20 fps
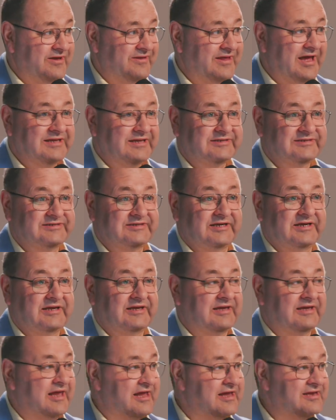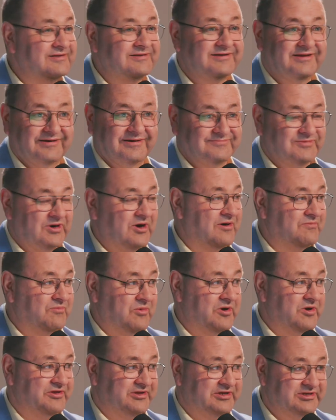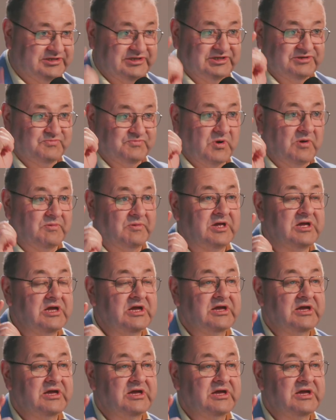That's the kingdom. Oh boy, this is probably,